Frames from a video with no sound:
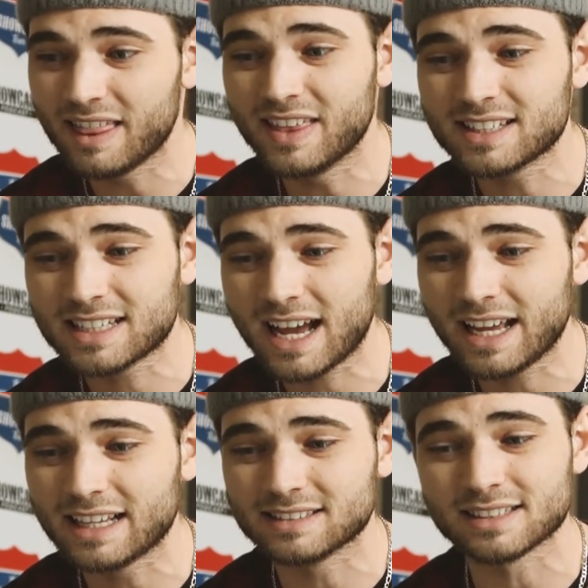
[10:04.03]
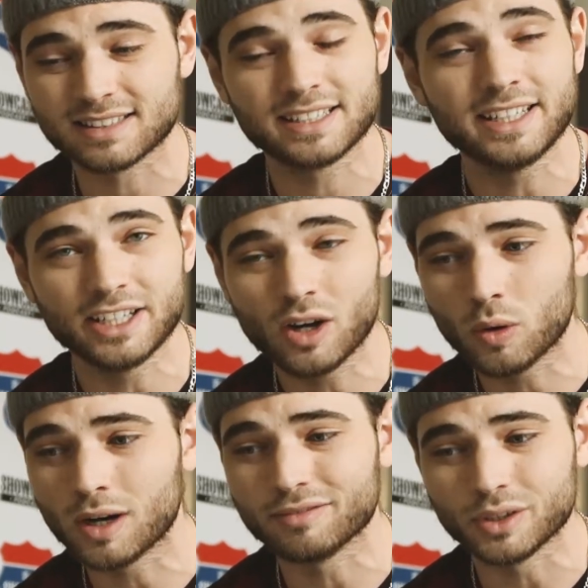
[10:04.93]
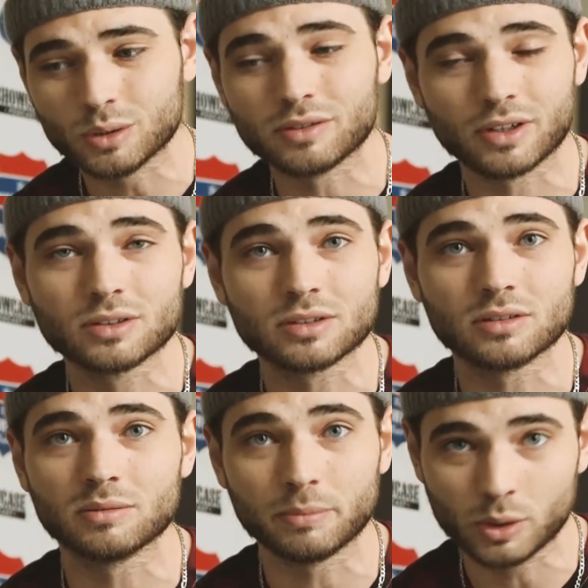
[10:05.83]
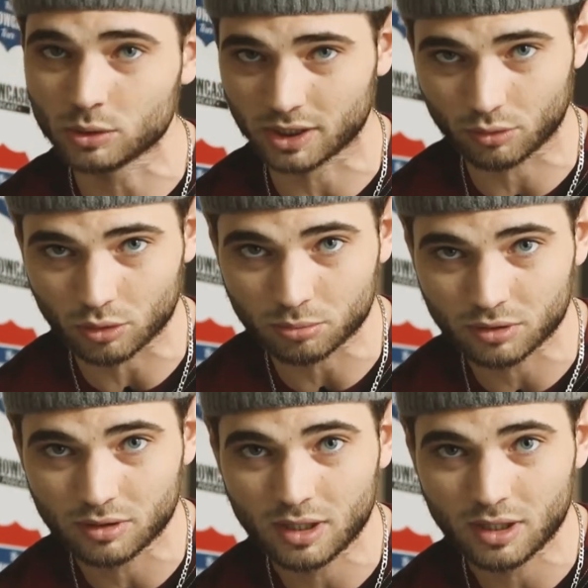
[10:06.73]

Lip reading: This guy is the CEO of Universal Music Group.